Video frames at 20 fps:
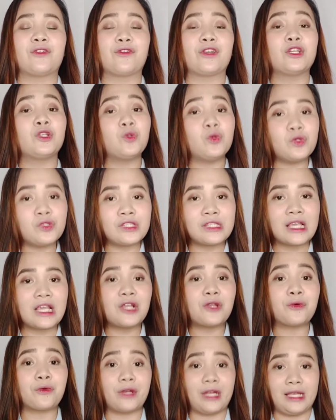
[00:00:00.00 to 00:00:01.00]

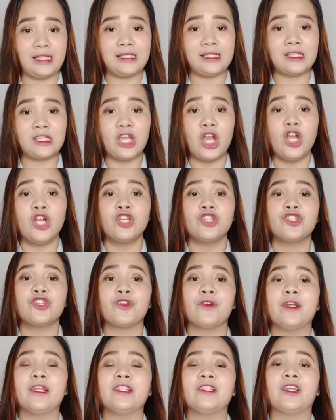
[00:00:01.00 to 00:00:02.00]
reducing risk
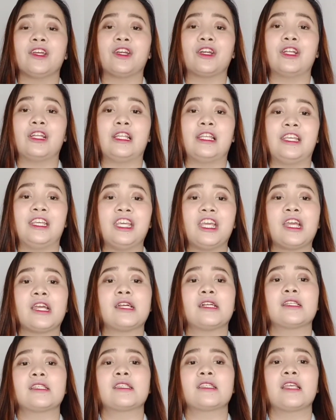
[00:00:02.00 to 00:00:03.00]
during the early
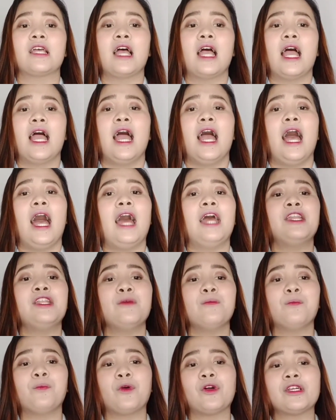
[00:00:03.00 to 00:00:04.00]
years. An
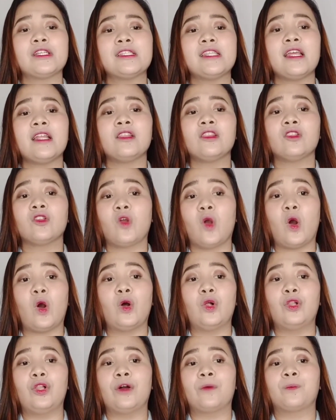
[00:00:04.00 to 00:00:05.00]
important
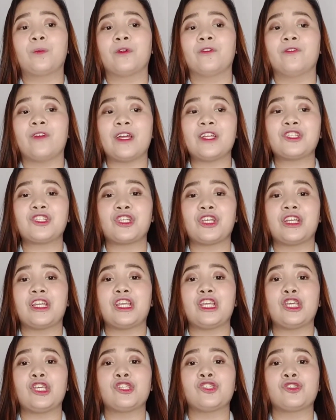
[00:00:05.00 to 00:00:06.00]
goal of prevention
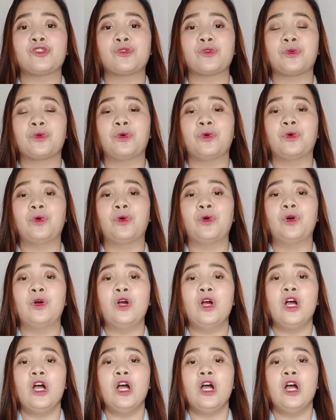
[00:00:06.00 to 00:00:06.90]
is to